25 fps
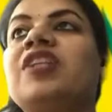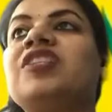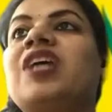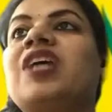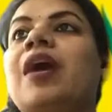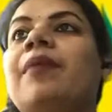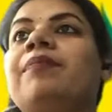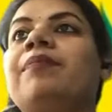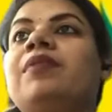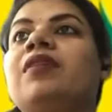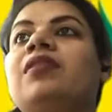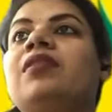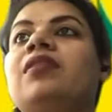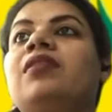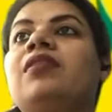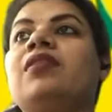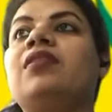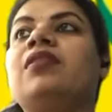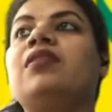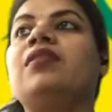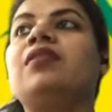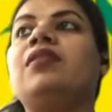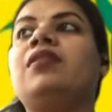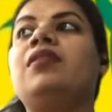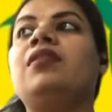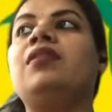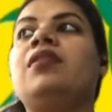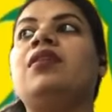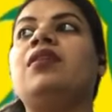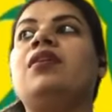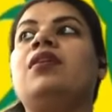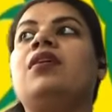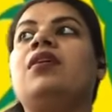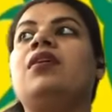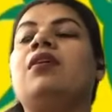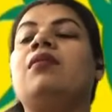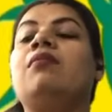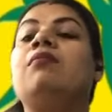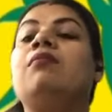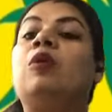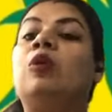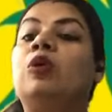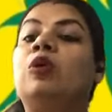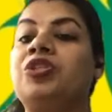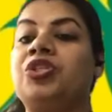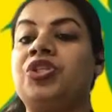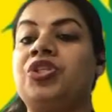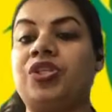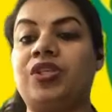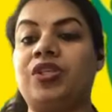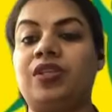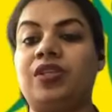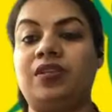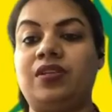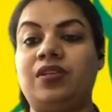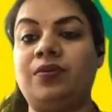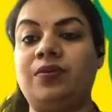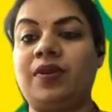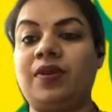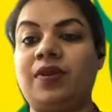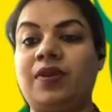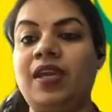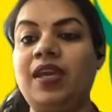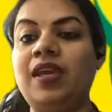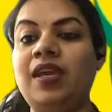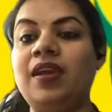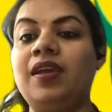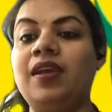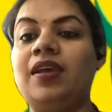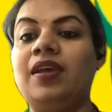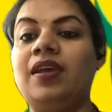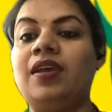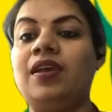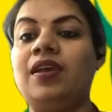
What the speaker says: with the chapter motion. Okay.